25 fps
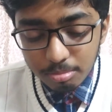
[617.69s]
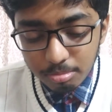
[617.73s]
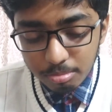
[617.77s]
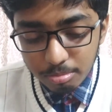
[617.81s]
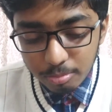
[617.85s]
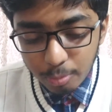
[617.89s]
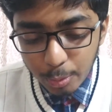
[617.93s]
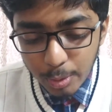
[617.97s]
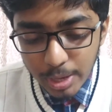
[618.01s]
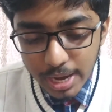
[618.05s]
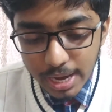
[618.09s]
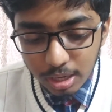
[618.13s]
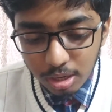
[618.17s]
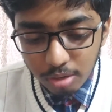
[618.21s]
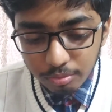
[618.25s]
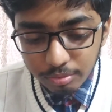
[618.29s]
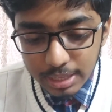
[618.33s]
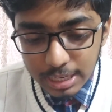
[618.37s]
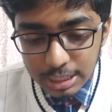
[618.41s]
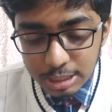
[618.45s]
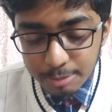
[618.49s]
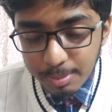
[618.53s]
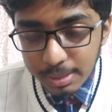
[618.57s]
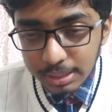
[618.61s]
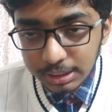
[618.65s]
rate of the
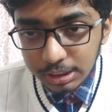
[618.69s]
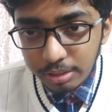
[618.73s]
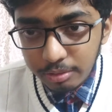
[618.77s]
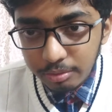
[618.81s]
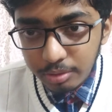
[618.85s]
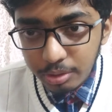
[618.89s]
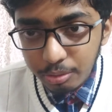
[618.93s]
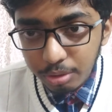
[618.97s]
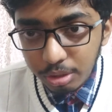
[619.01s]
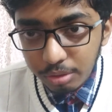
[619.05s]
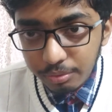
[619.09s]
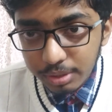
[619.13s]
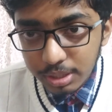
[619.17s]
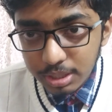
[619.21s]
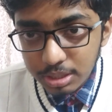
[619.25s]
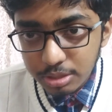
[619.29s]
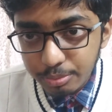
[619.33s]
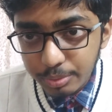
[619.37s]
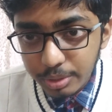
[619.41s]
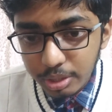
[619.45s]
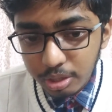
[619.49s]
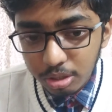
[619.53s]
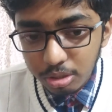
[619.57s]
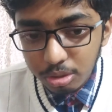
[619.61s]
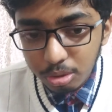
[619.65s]
expansion of the universe,
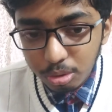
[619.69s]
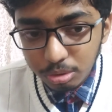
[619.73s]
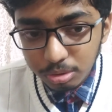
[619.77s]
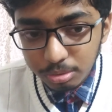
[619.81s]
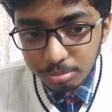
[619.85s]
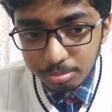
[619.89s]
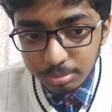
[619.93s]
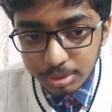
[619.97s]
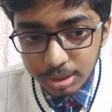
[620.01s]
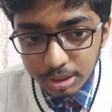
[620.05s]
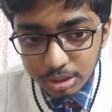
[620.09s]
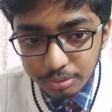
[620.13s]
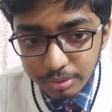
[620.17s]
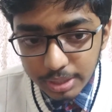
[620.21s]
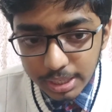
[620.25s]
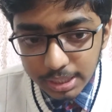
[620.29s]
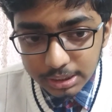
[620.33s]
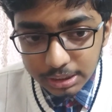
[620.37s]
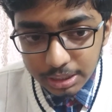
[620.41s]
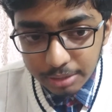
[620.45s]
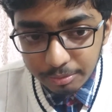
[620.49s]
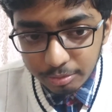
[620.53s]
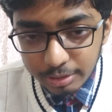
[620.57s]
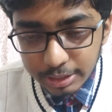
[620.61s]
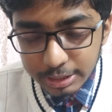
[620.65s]
we all know this
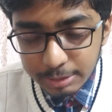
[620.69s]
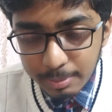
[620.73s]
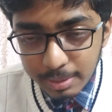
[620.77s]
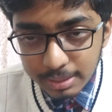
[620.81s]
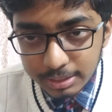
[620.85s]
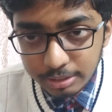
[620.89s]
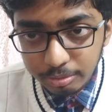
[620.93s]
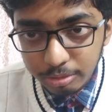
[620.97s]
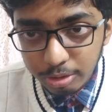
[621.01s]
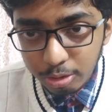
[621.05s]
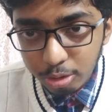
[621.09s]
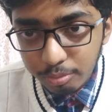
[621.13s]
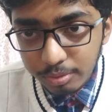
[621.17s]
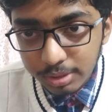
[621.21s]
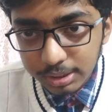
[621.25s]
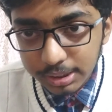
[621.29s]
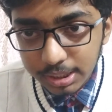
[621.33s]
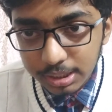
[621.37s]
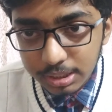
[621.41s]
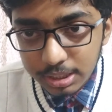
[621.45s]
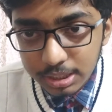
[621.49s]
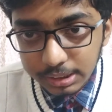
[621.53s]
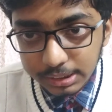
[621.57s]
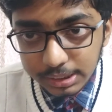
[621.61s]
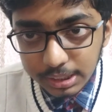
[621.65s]
redshift expansion of the universe
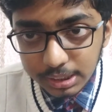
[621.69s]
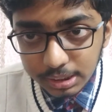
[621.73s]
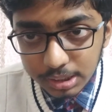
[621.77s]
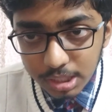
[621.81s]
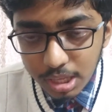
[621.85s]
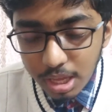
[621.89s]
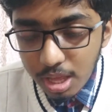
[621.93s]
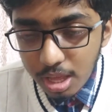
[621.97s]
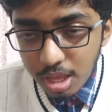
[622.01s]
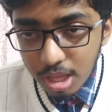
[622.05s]
and these things,